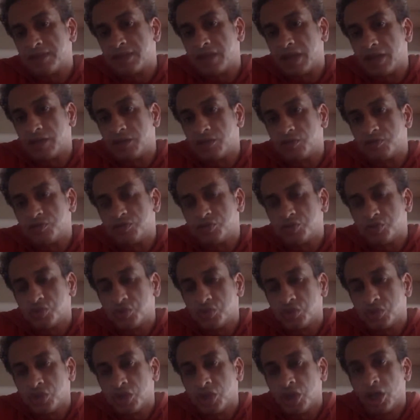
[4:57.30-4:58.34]
the end of
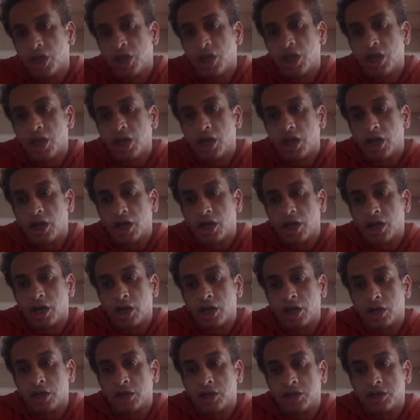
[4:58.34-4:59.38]
June.
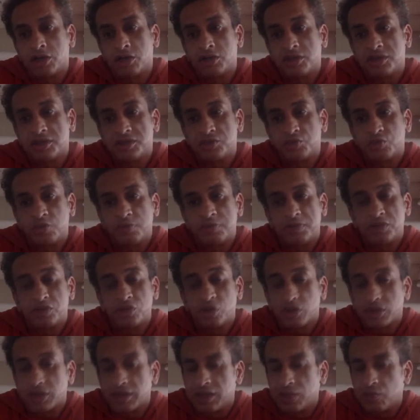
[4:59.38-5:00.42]
You know, this will be
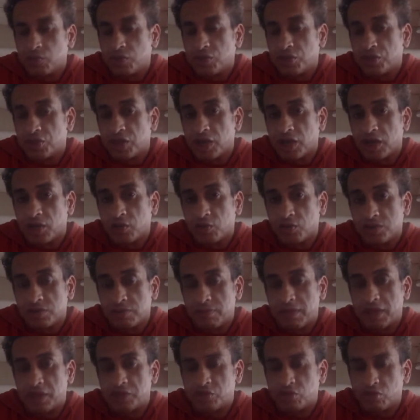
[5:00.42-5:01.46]
jointly with a
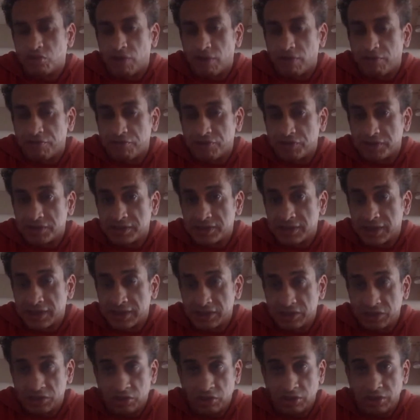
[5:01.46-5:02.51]
major conference
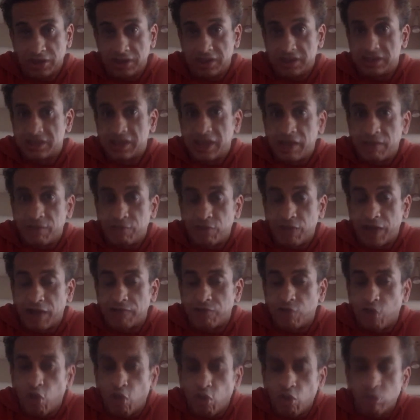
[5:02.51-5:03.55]
that, you know, in itself will have
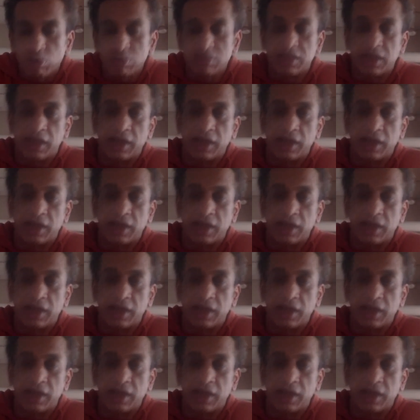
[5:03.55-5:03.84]
all the